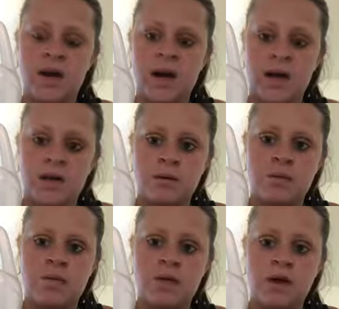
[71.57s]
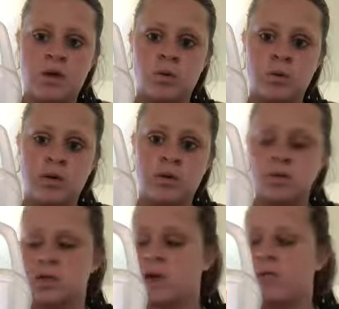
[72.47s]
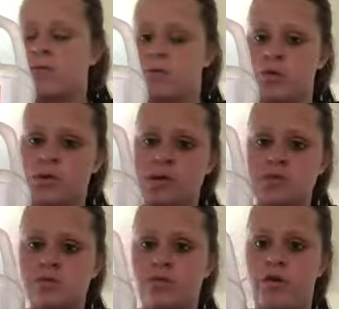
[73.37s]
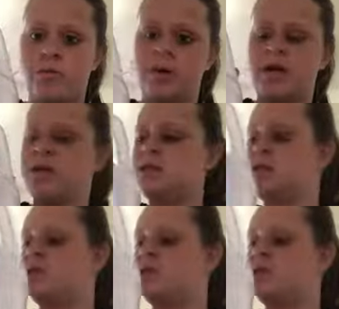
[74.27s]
item that you will be using for this foam paint.